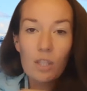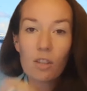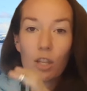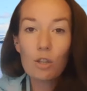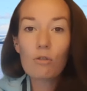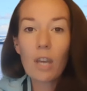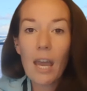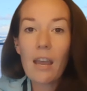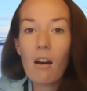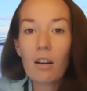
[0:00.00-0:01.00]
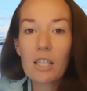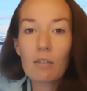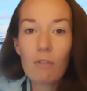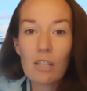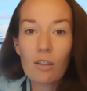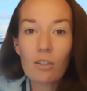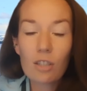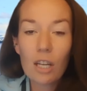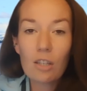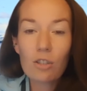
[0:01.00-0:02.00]
is the UK Arctic Research
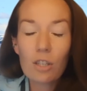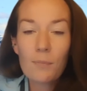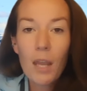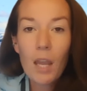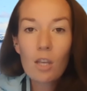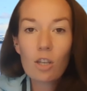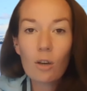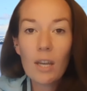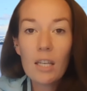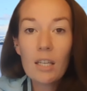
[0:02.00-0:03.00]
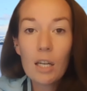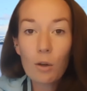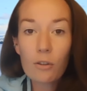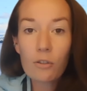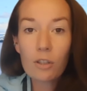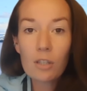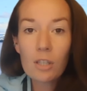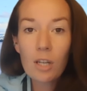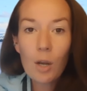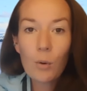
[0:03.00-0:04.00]
Station. So in Neolocene,
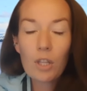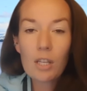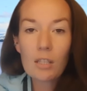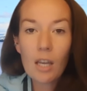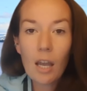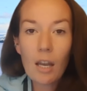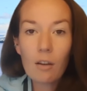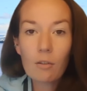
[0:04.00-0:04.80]
which is a